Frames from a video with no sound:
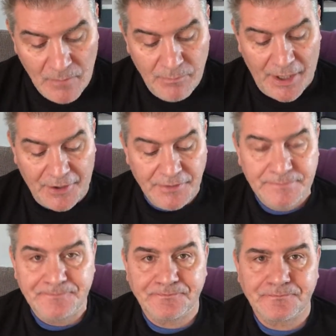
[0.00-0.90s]
Butter.
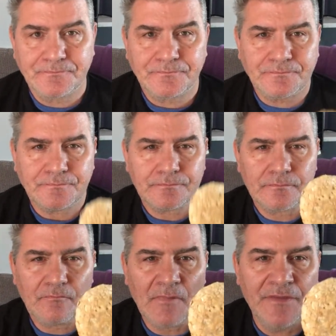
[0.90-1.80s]

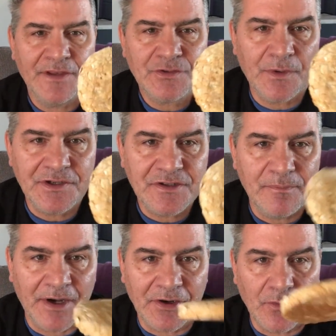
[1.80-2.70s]
This one is the
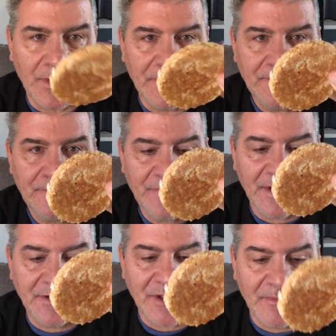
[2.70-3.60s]
buttered one,
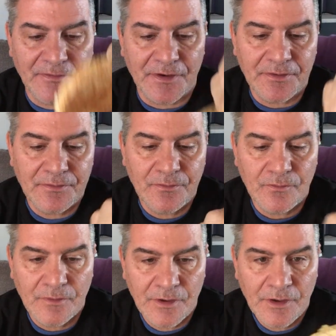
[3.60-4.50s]
and some of it
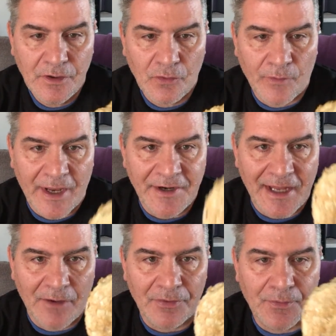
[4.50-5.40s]
ran
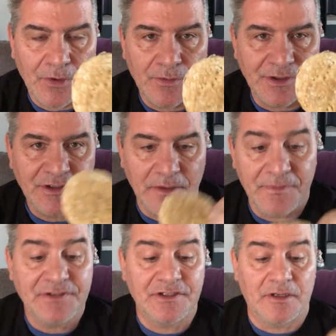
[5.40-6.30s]
down through, and
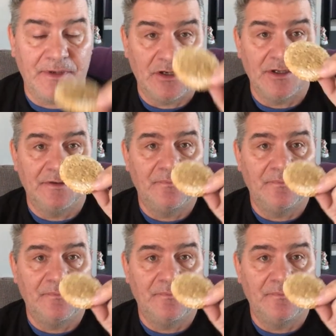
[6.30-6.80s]
this is gonna be good.